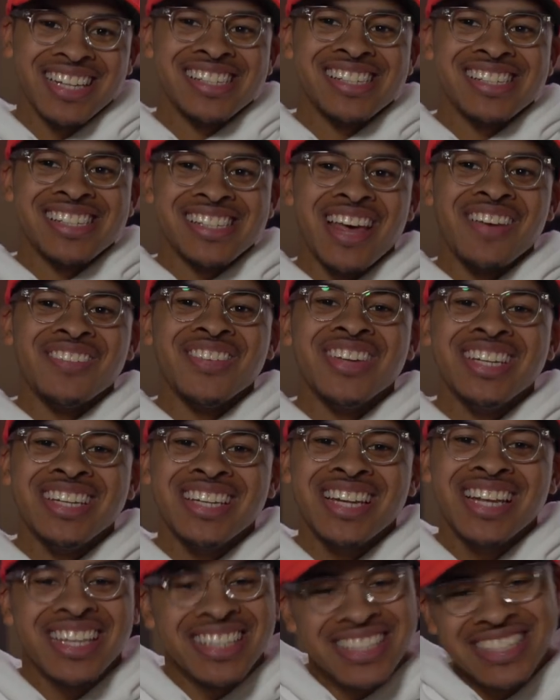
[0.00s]

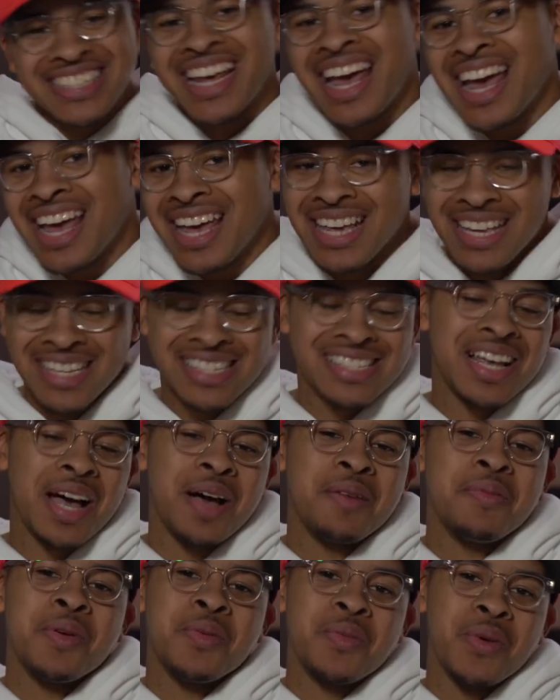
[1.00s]
7 days
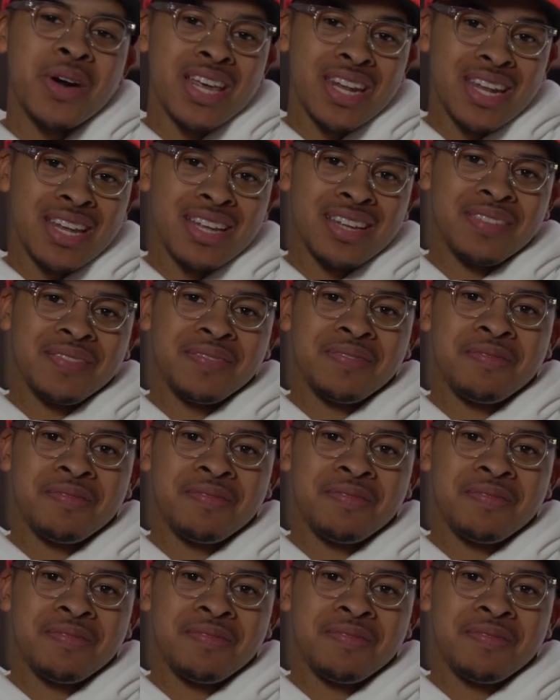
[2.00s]
I've been waiting.